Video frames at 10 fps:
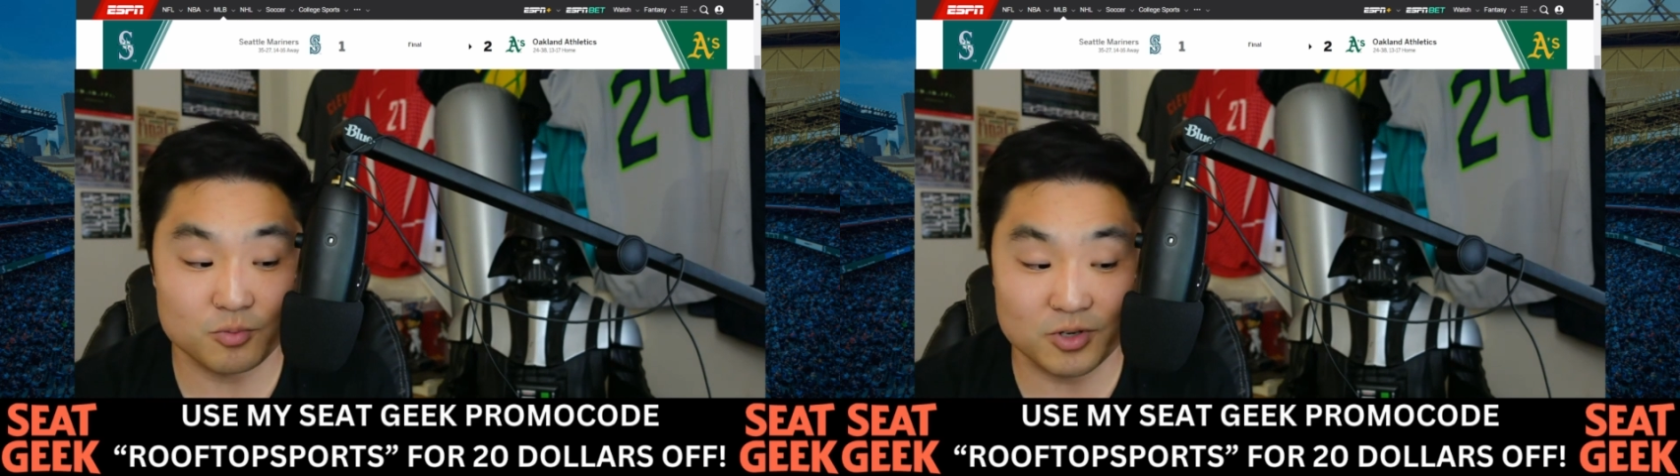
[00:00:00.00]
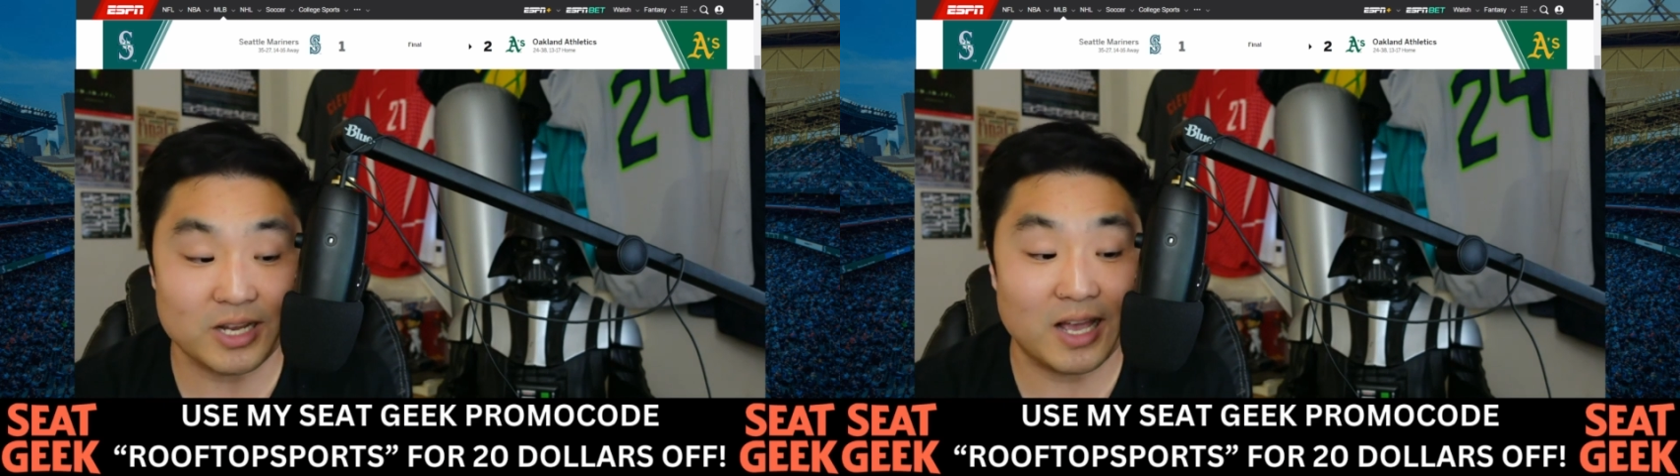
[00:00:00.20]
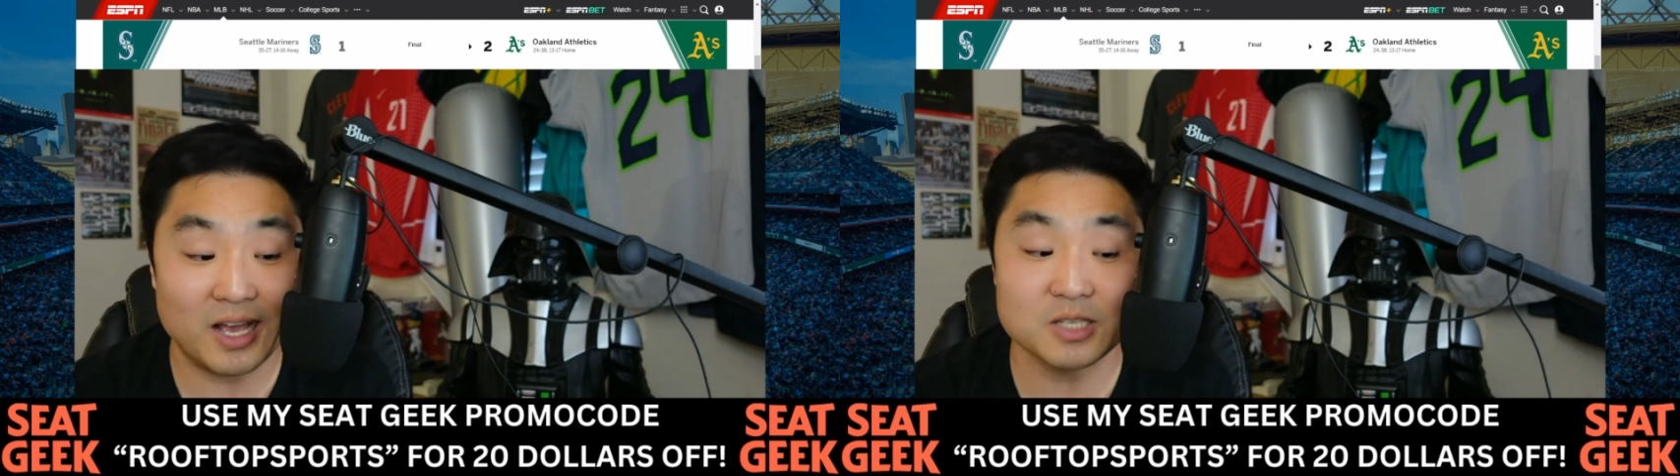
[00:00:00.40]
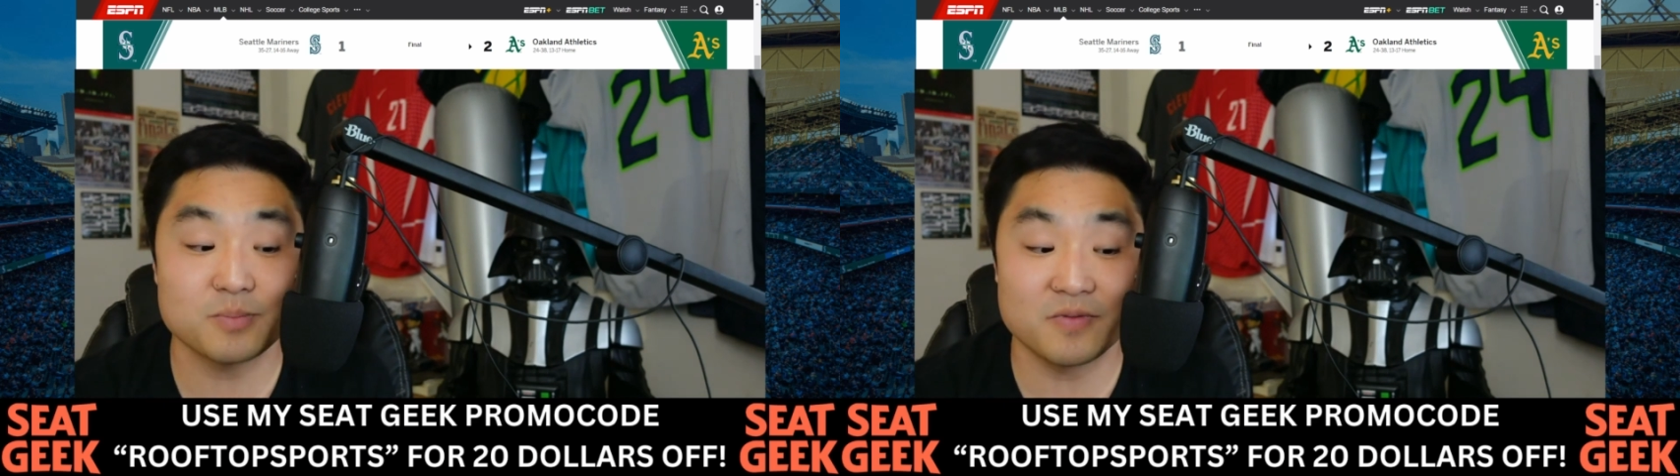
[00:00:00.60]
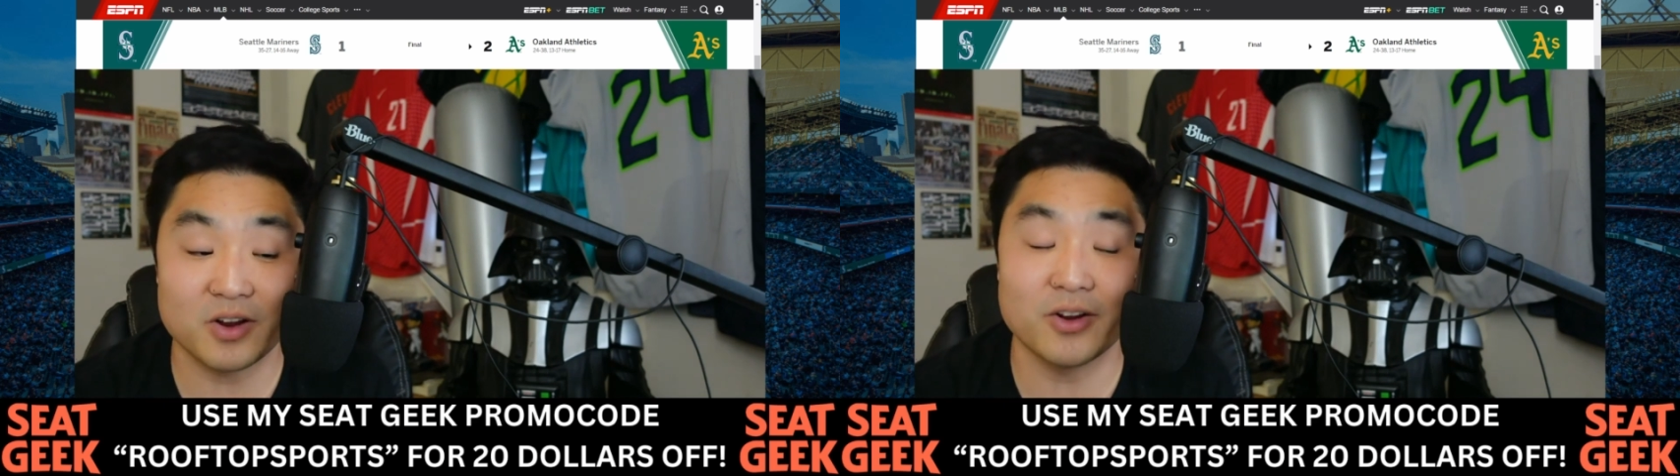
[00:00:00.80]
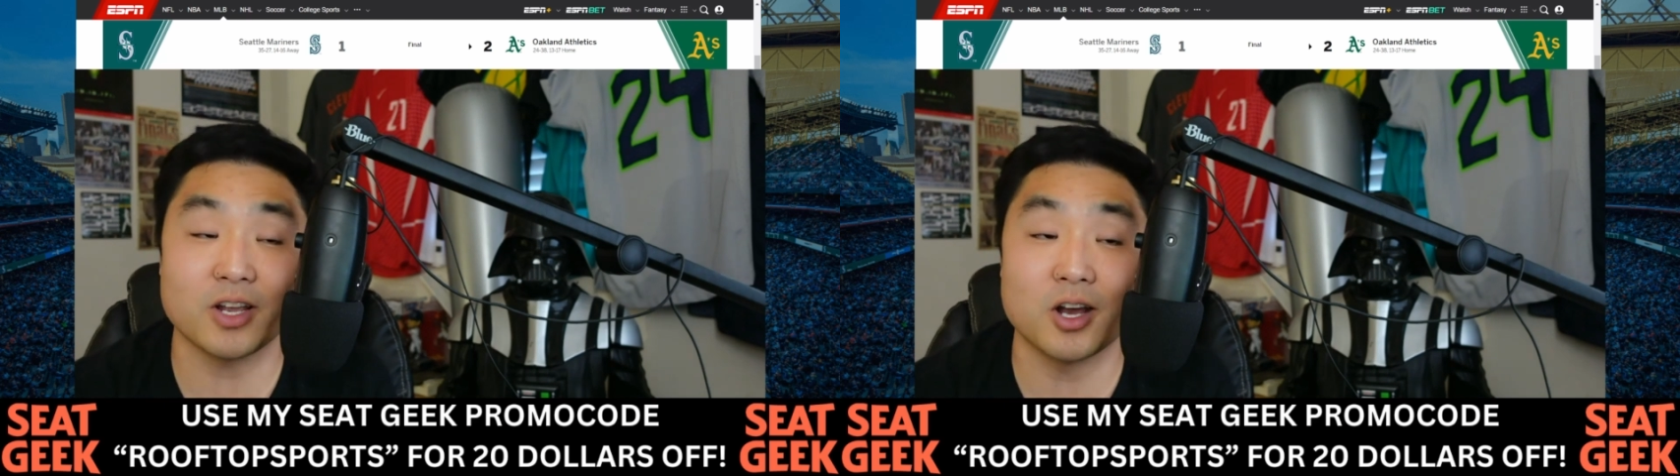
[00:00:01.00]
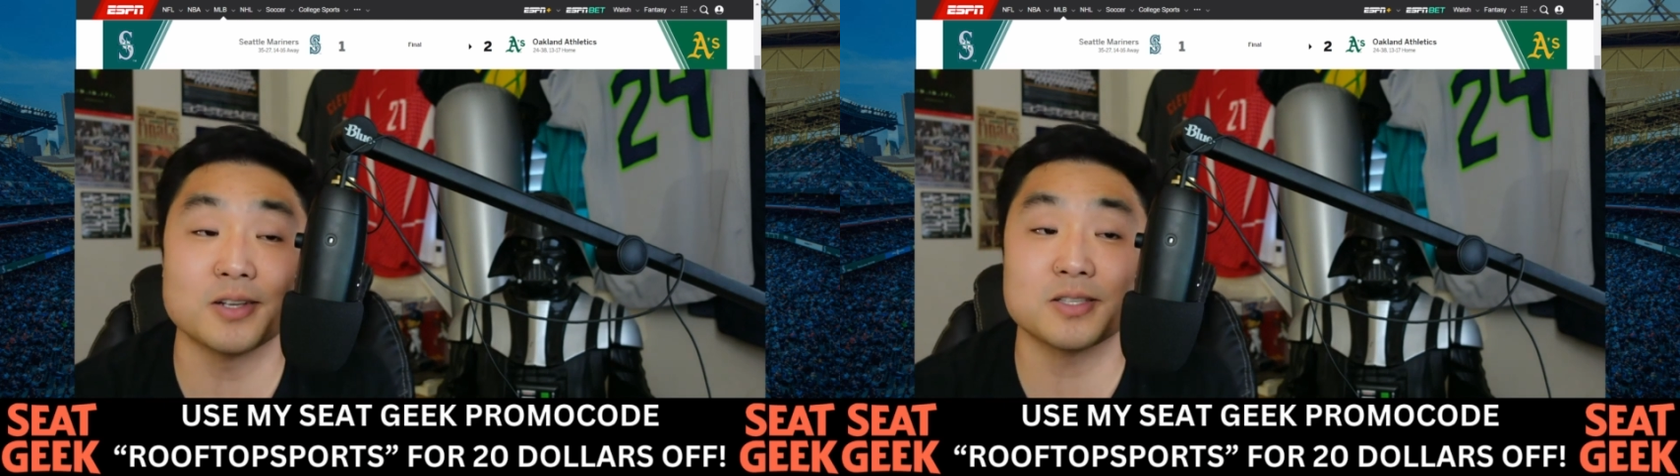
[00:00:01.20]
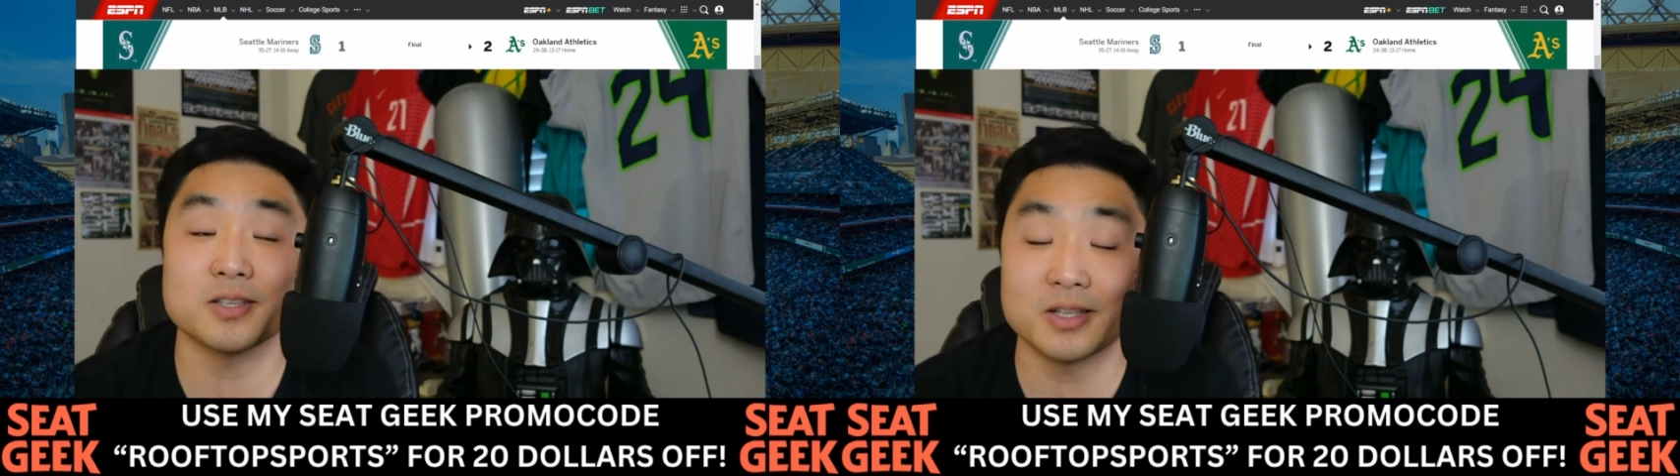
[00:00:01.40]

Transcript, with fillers: which has been very costly